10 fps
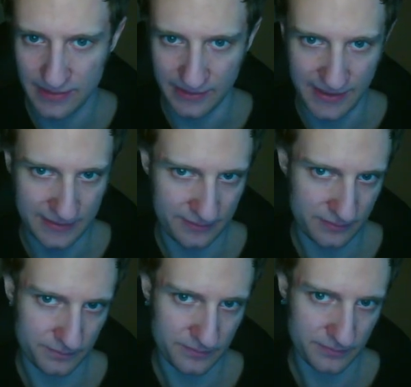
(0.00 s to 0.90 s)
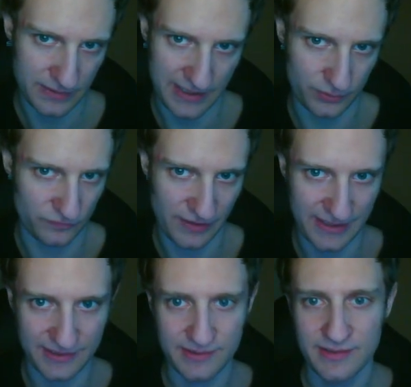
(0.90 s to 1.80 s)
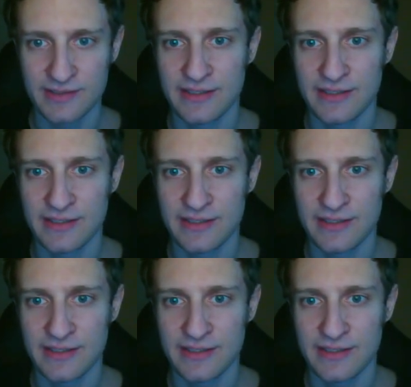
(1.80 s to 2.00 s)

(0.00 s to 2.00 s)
again, kind of like